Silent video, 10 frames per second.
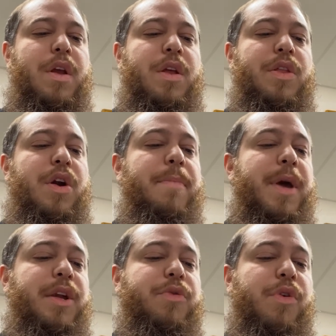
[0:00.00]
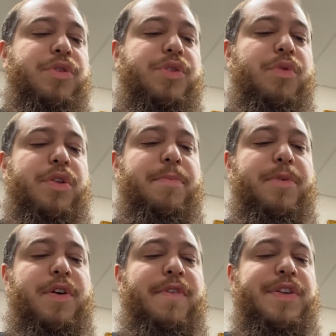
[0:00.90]
There are many quotes throughout the
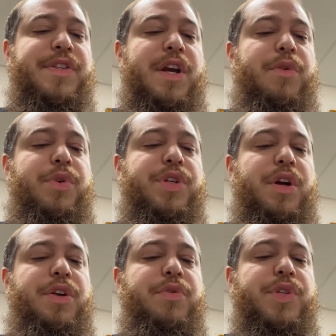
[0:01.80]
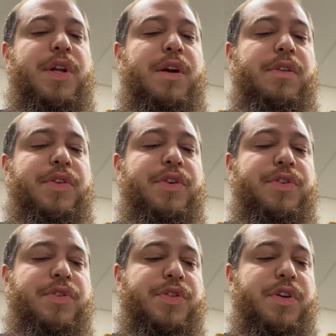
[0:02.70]
book of Isaiah which are used in our
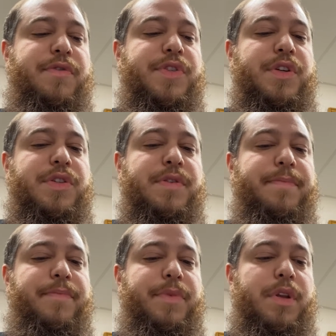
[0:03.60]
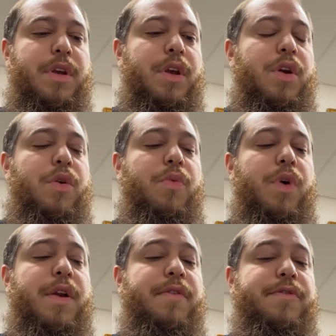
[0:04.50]
liturgical services.
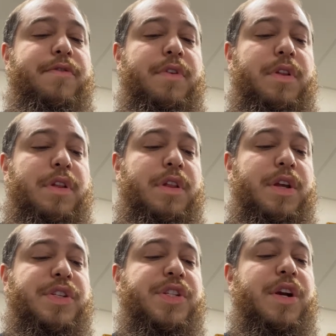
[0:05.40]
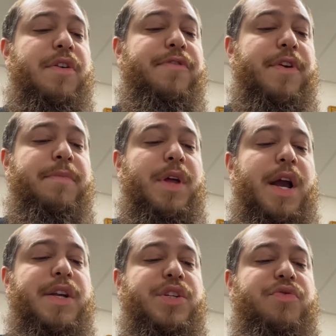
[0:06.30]
One of the seraphim, the
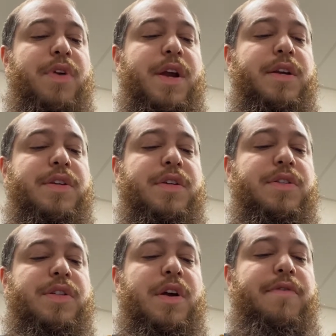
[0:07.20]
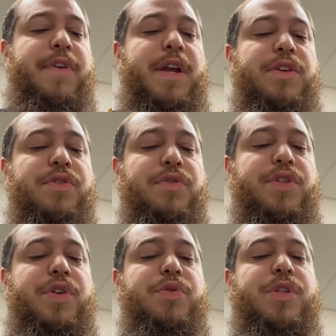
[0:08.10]
highest ranks of
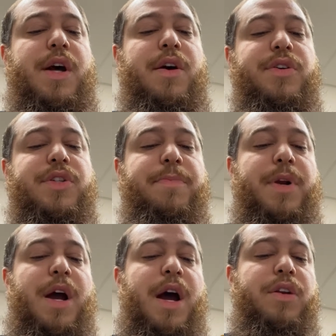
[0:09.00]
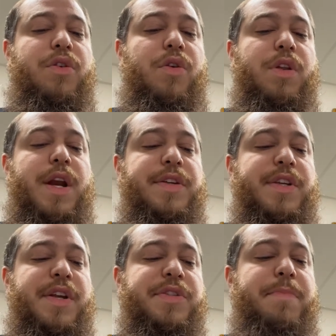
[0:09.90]
angels, used tongs to put a hot coal in
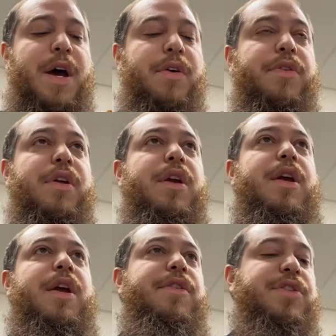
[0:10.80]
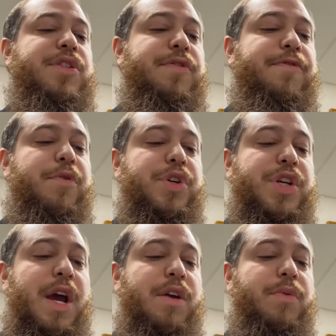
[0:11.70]
Isaiah's mouth. And this is a
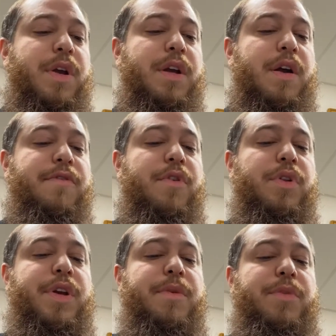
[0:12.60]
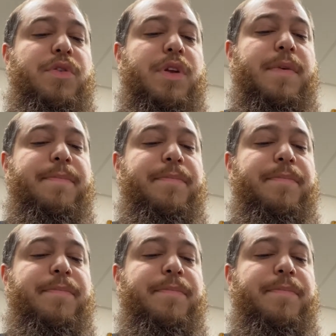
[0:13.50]
foreshadowing of Holy Communion.